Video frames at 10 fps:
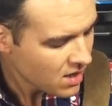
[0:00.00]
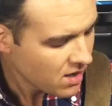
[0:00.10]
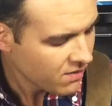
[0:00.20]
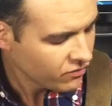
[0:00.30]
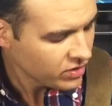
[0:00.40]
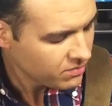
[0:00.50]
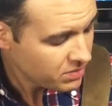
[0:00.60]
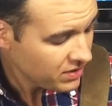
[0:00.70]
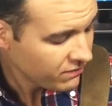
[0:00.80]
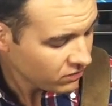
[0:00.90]
Every
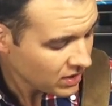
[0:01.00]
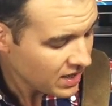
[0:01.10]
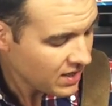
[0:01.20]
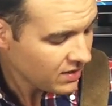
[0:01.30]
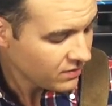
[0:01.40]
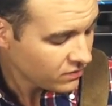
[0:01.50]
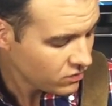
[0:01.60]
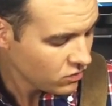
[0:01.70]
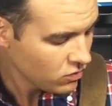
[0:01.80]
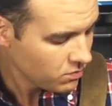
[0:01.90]
B flat
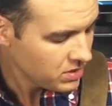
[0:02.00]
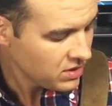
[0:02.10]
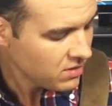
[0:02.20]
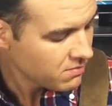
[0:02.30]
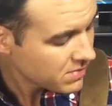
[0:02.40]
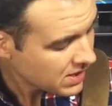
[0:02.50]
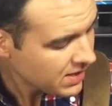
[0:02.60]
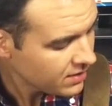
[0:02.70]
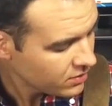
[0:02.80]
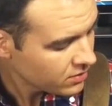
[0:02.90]
to B
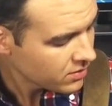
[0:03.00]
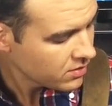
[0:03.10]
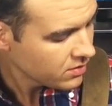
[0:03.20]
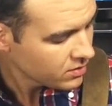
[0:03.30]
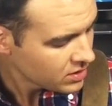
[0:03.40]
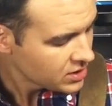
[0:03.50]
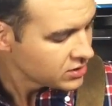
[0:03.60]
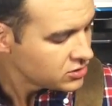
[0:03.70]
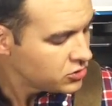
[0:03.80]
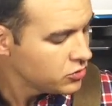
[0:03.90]
minor
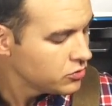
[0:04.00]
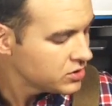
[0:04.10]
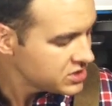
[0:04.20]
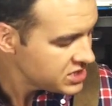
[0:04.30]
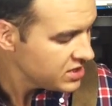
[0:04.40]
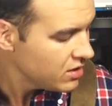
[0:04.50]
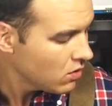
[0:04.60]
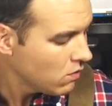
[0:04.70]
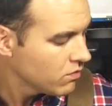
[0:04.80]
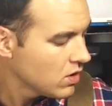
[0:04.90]
to D
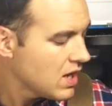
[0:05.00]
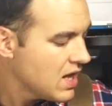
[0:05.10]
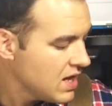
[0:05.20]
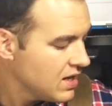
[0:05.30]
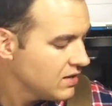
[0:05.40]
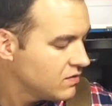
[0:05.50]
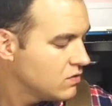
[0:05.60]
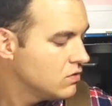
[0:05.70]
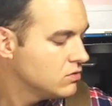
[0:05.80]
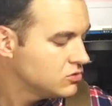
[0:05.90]
over A
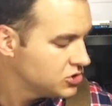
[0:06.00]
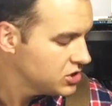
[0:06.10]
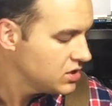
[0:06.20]
to G.